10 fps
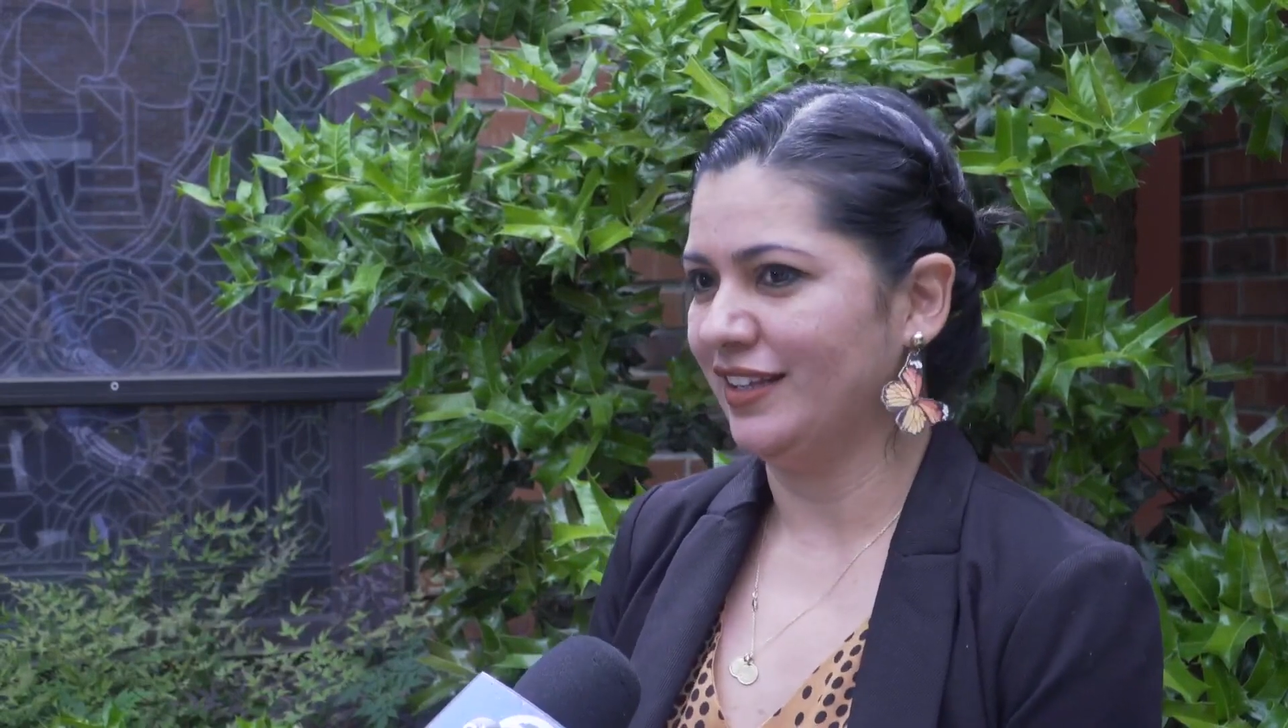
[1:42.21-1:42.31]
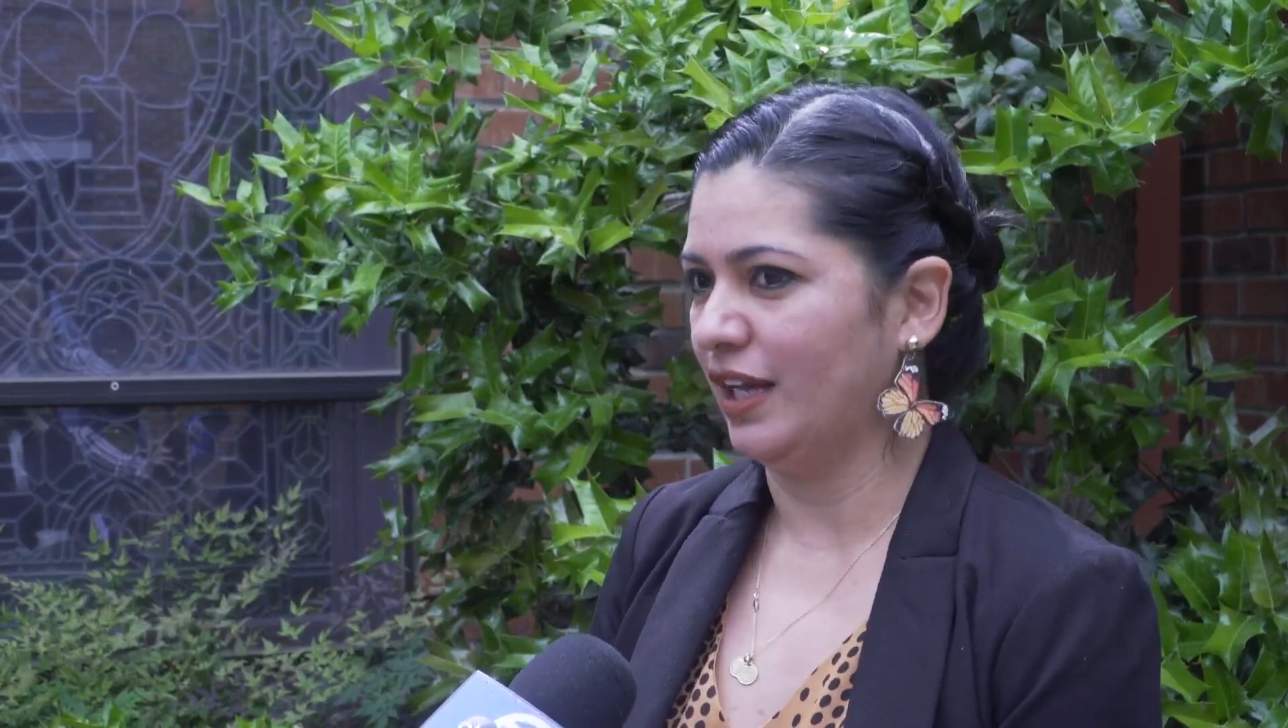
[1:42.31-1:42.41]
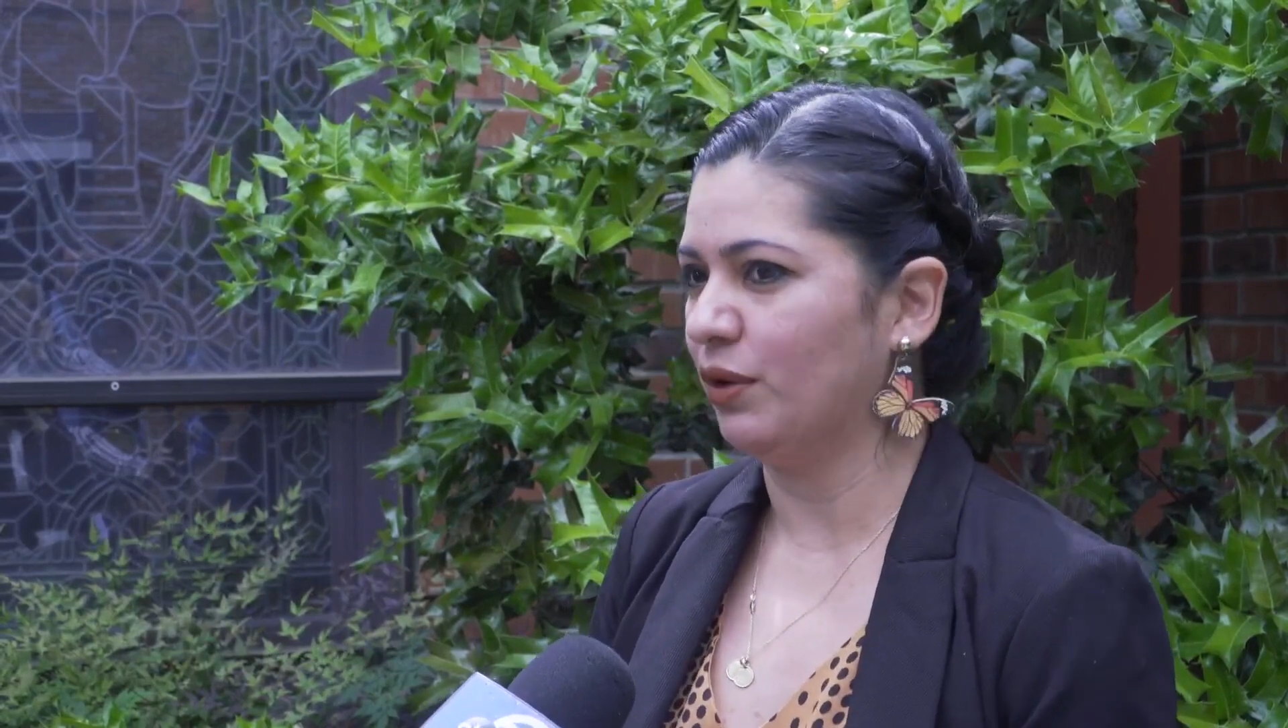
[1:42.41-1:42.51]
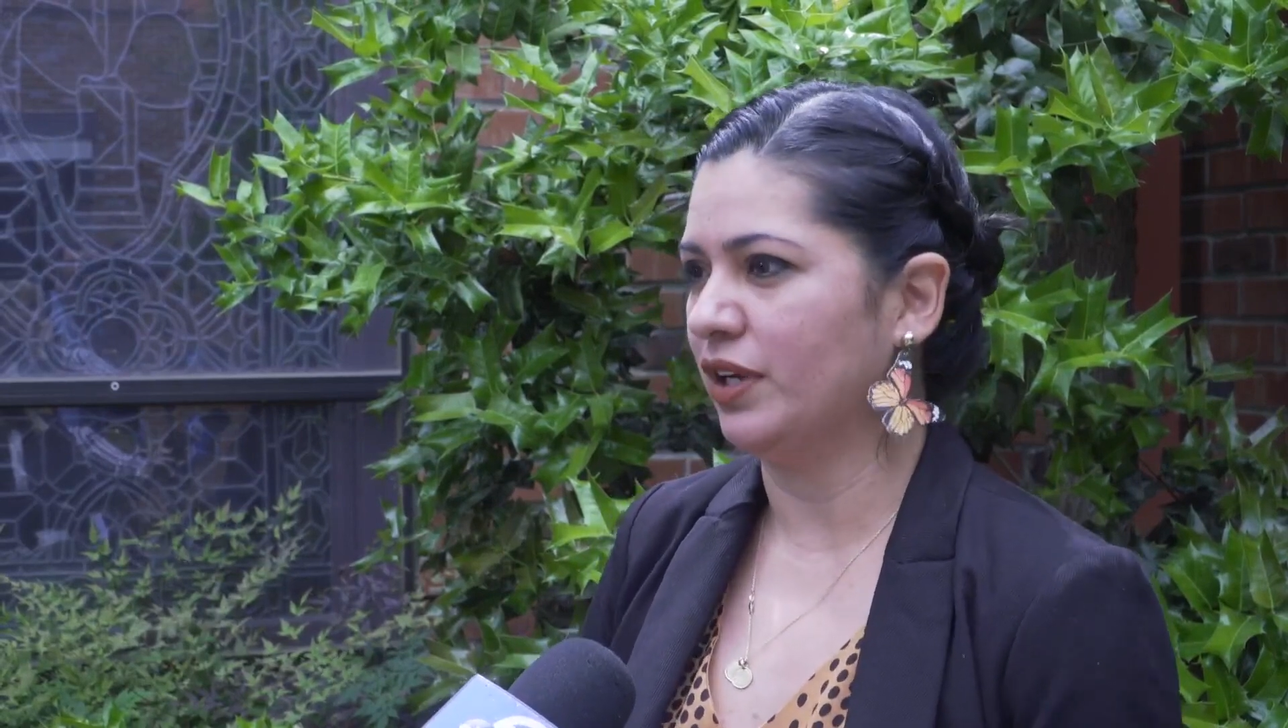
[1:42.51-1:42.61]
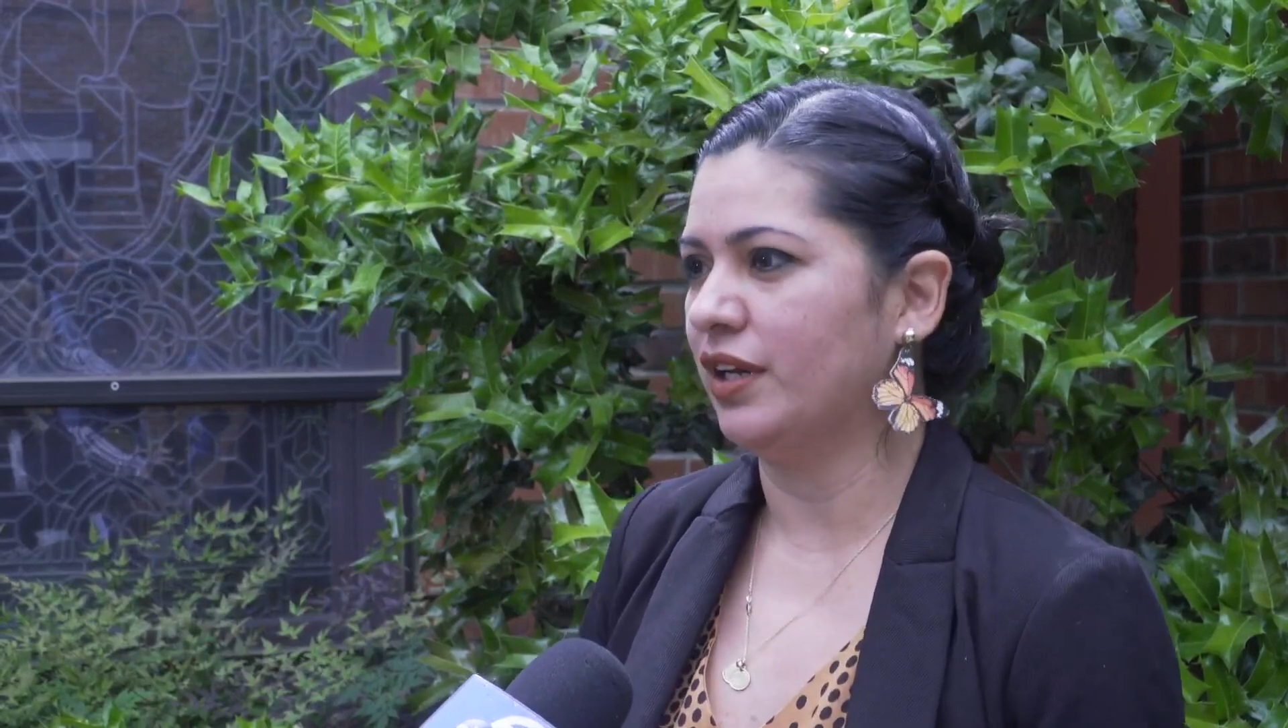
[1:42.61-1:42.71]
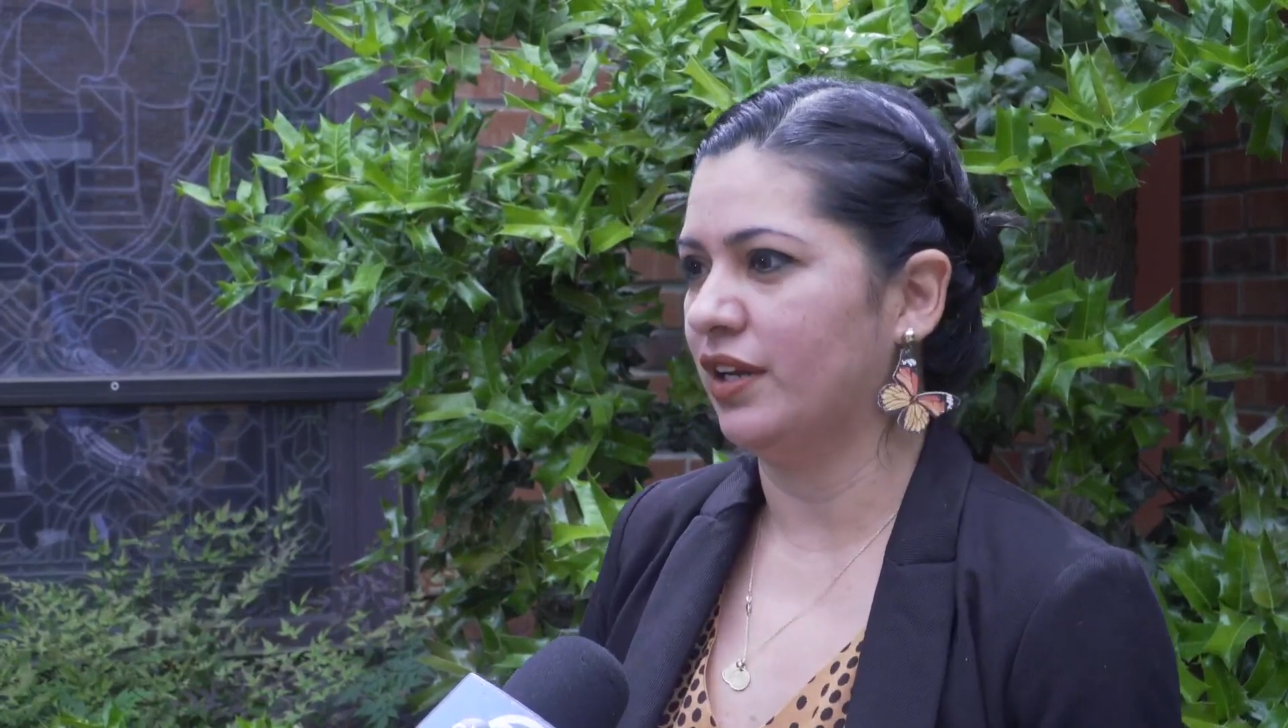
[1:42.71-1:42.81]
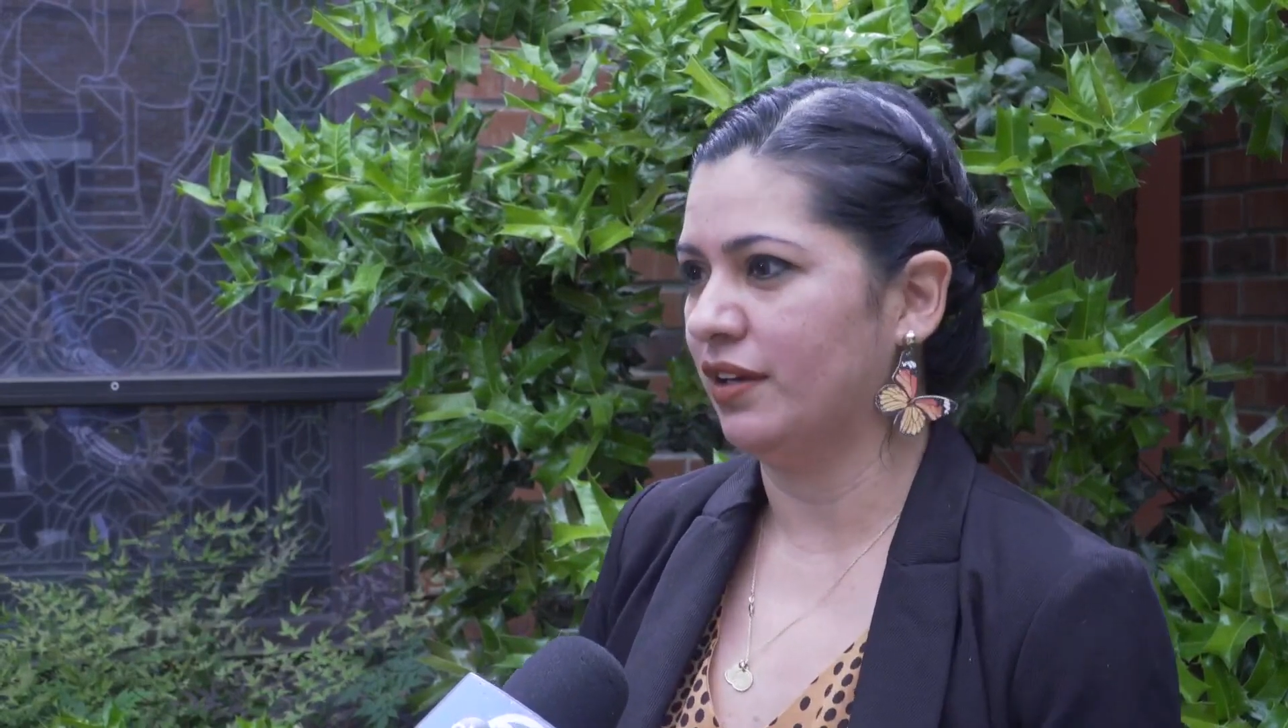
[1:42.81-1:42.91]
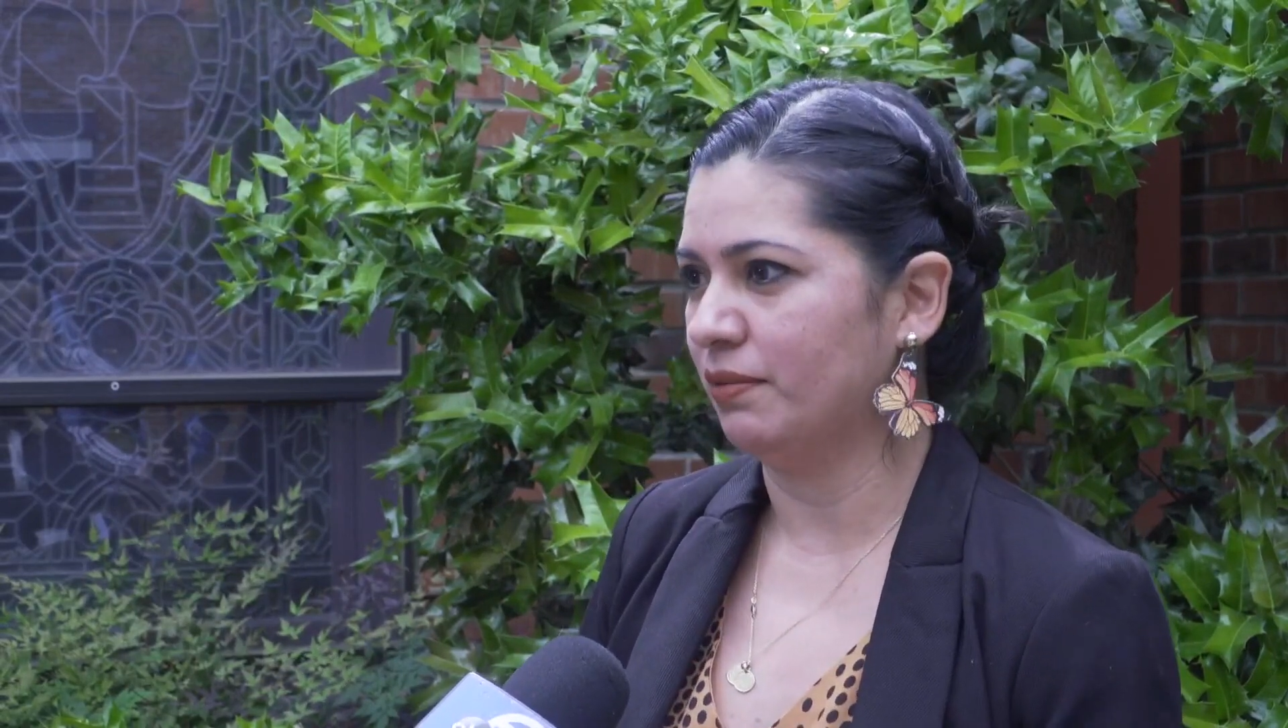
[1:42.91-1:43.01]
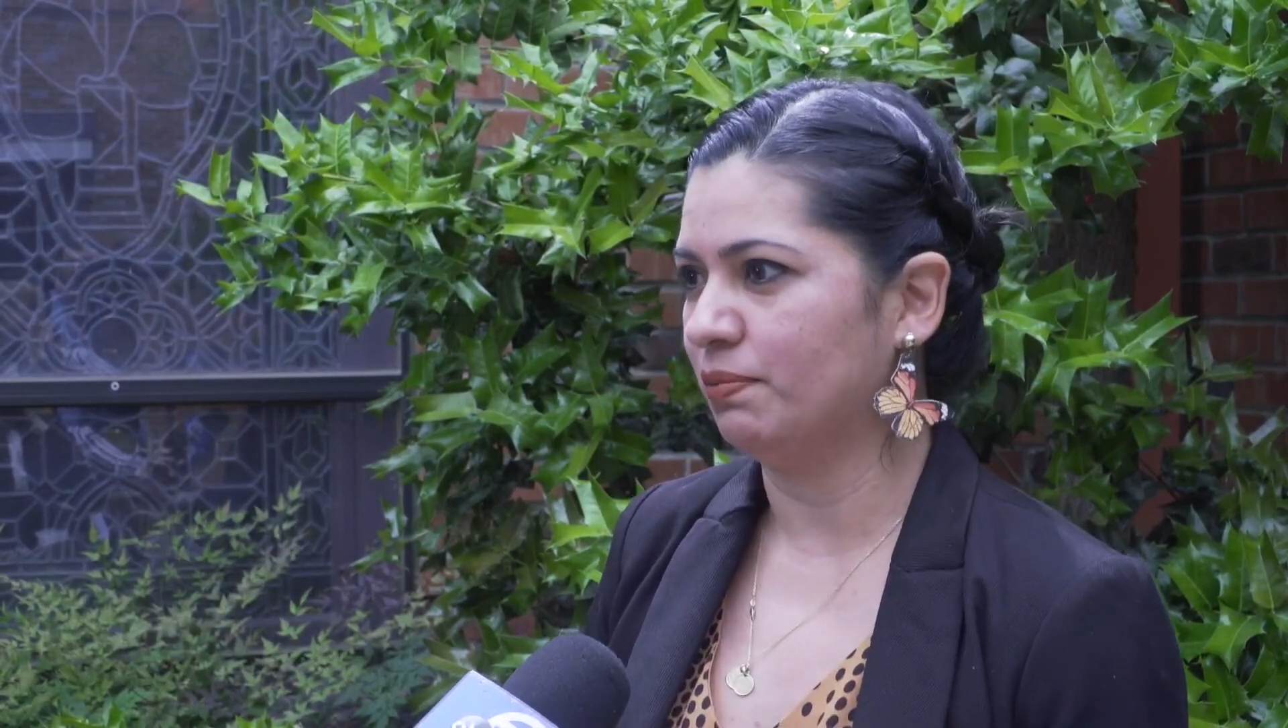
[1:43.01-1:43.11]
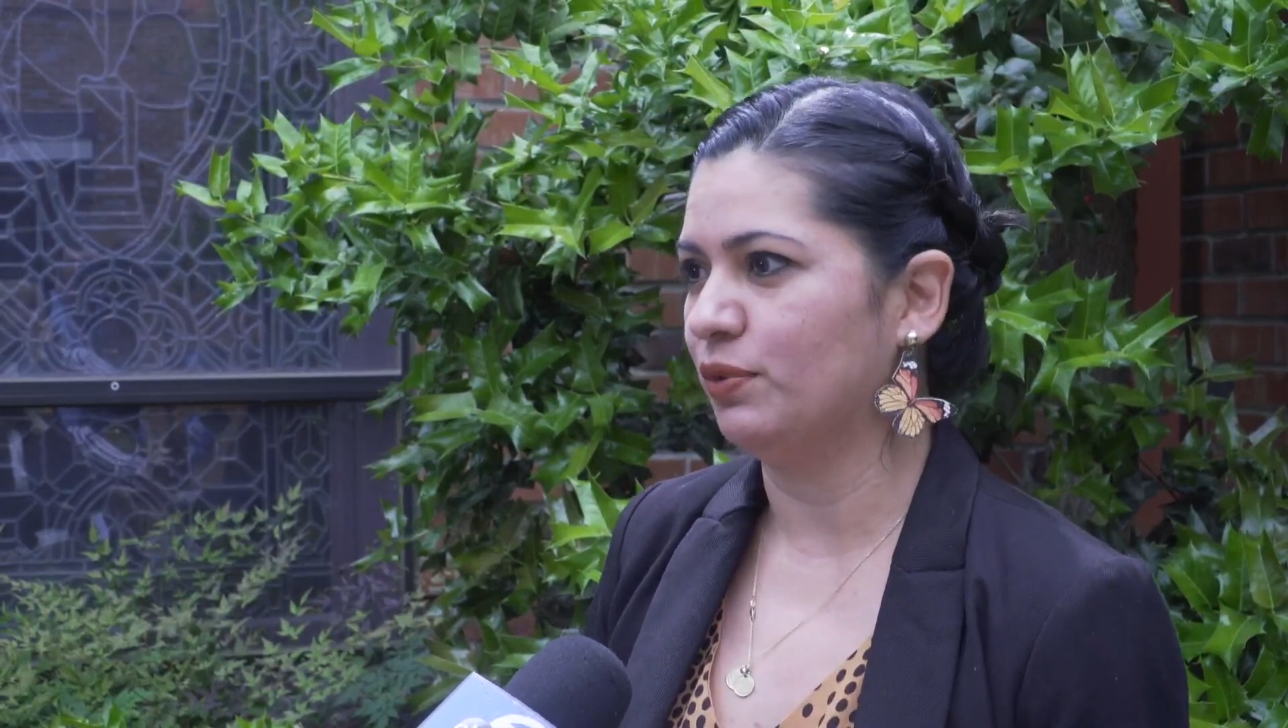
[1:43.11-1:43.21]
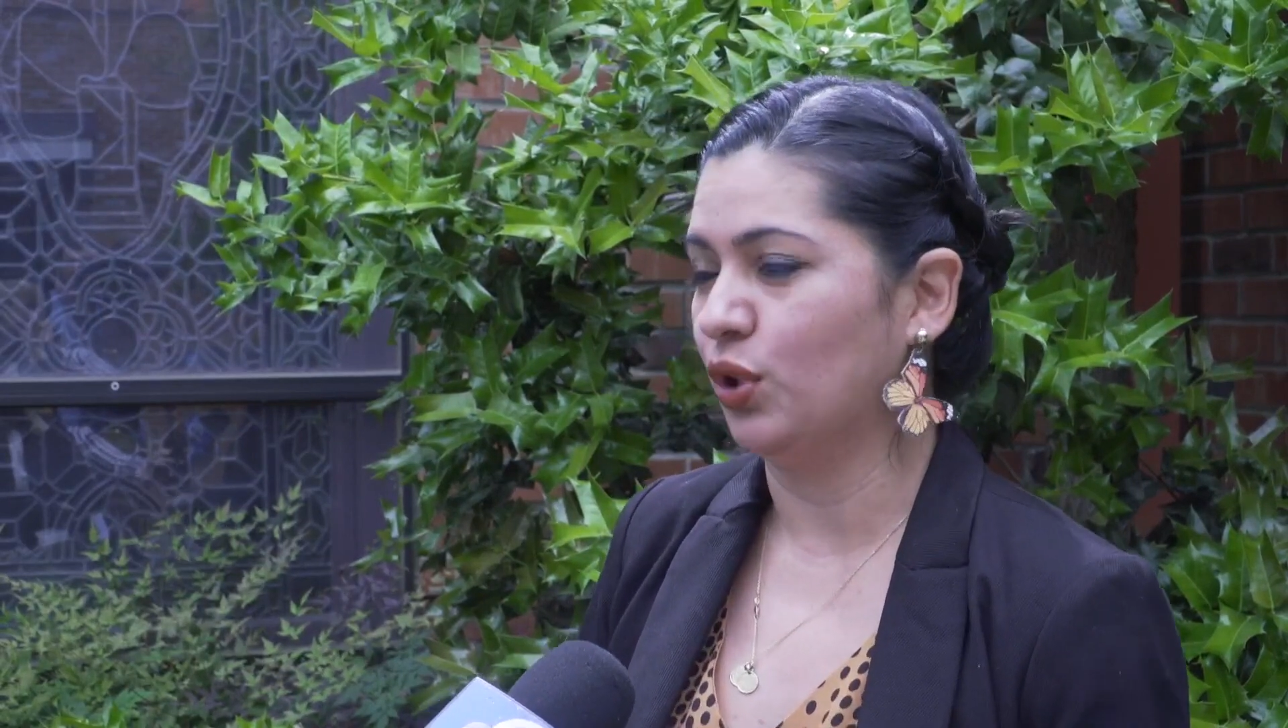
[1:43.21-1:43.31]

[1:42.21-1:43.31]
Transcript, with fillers: they were going to